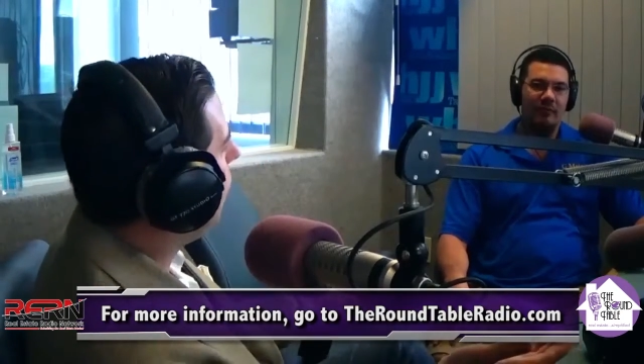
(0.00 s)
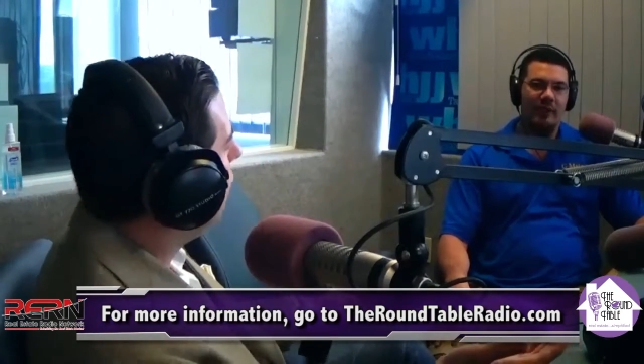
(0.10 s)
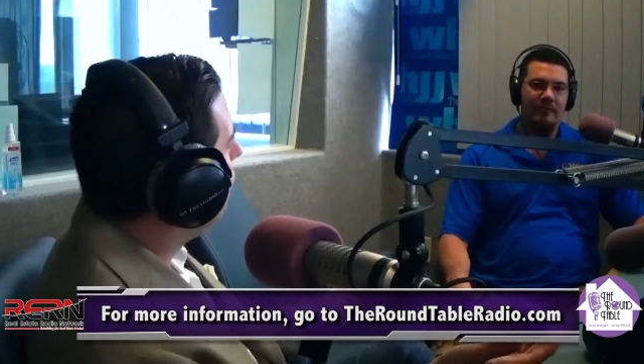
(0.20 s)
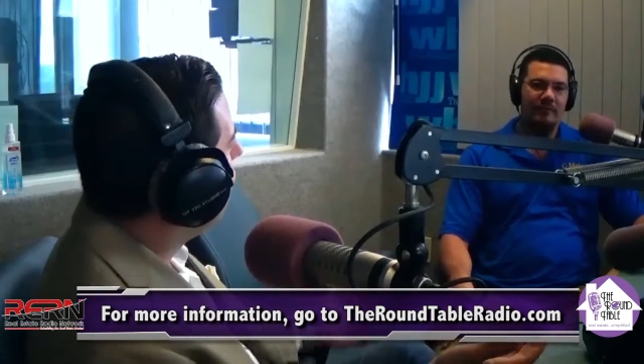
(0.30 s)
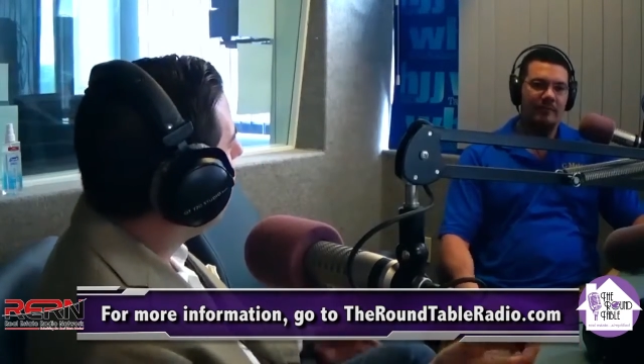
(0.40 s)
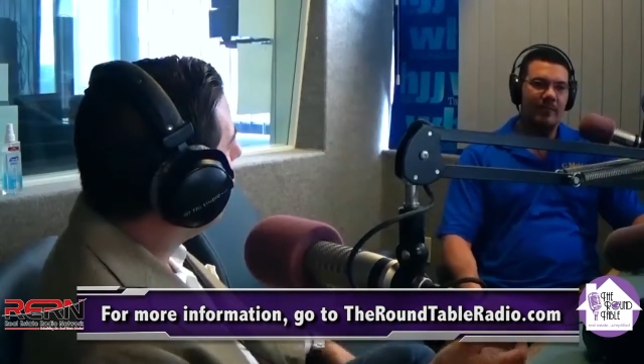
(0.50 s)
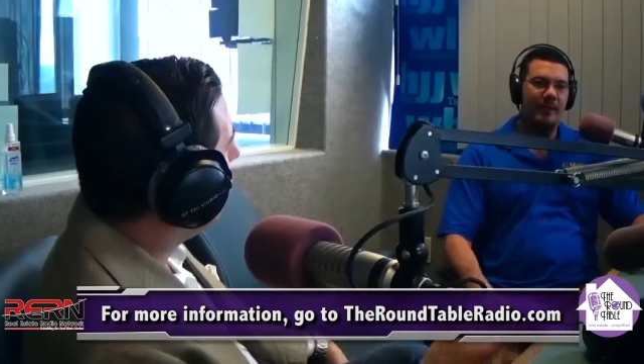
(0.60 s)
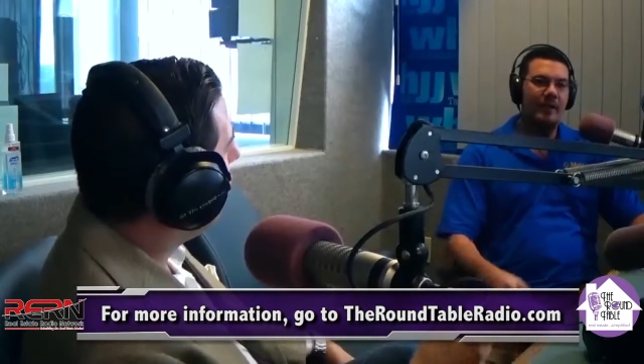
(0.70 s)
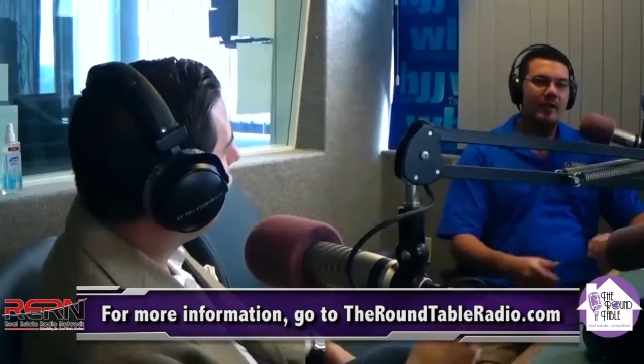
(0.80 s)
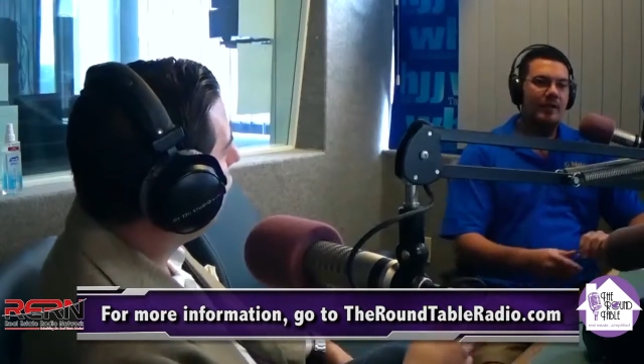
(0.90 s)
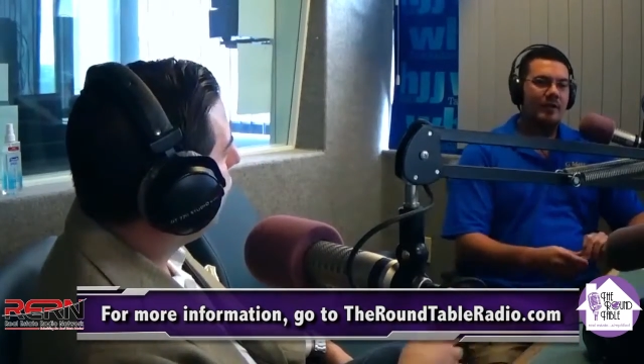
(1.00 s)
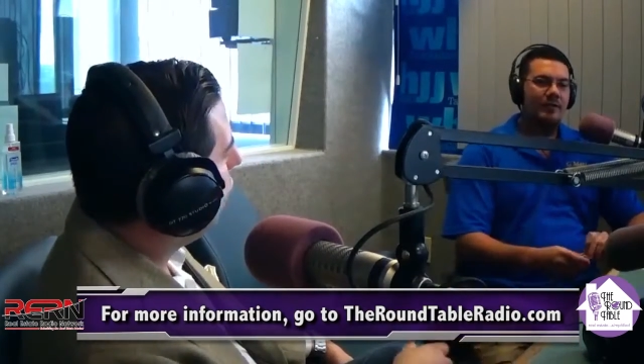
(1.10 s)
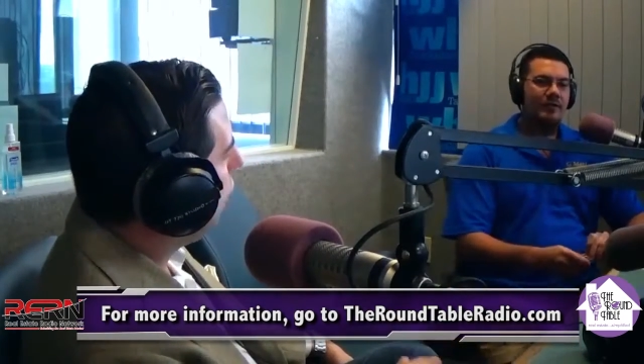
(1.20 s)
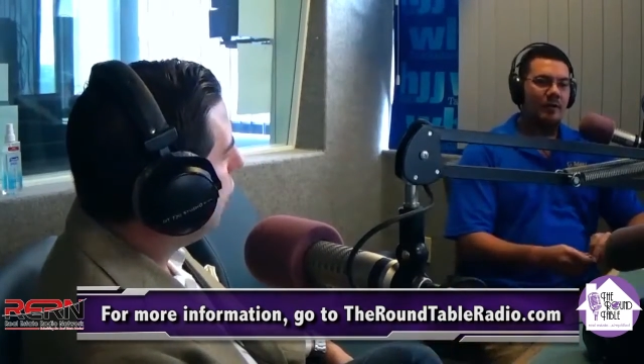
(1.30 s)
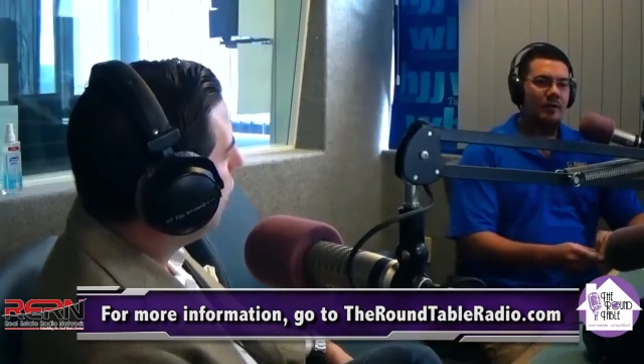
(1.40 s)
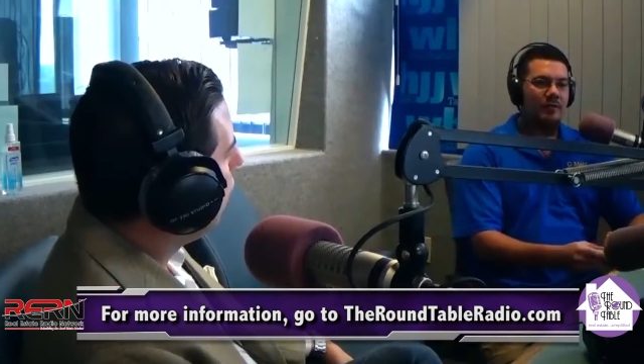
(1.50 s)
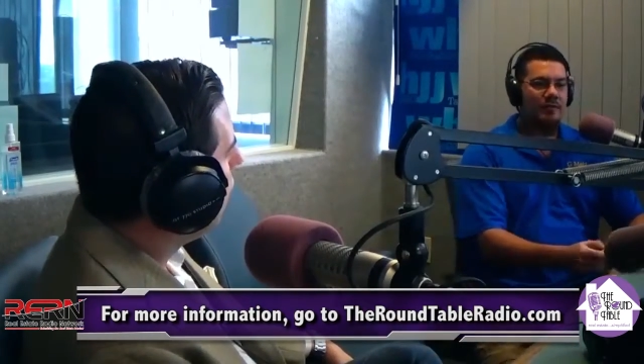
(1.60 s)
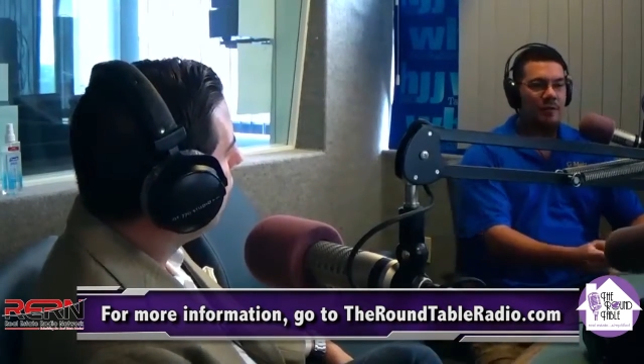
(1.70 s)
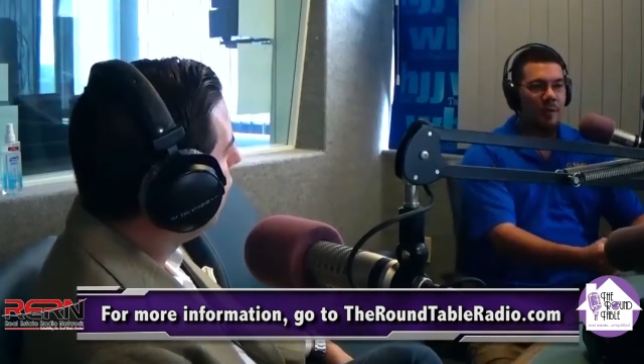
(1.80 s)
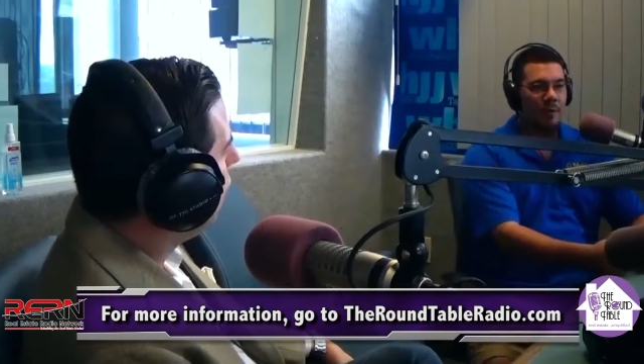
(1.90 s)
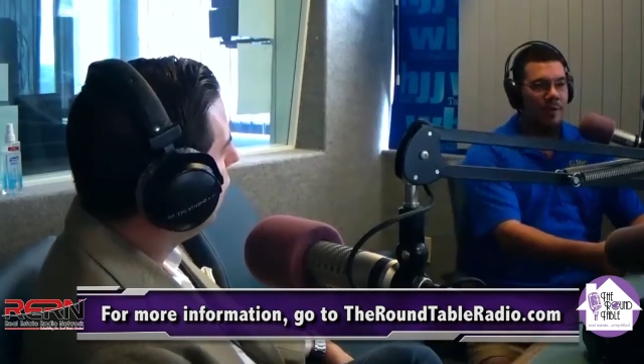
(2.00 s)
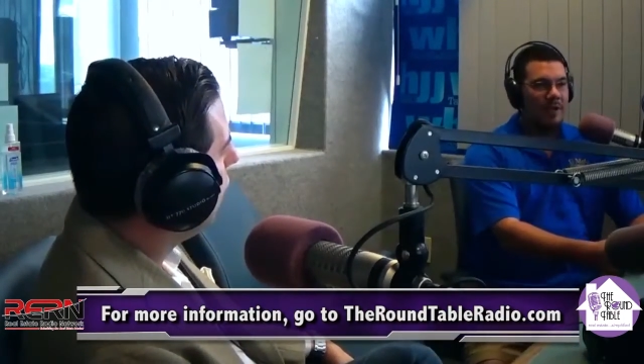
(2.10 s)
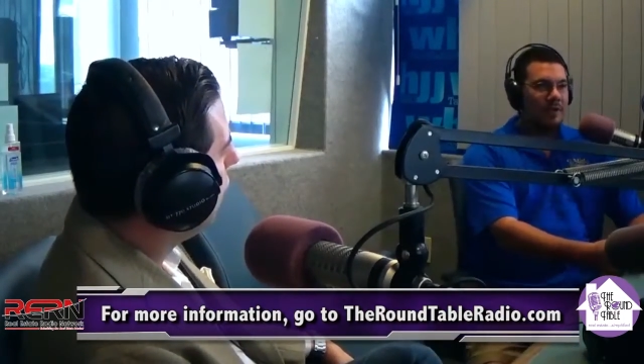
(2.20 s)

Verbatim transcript: Right, right. So what we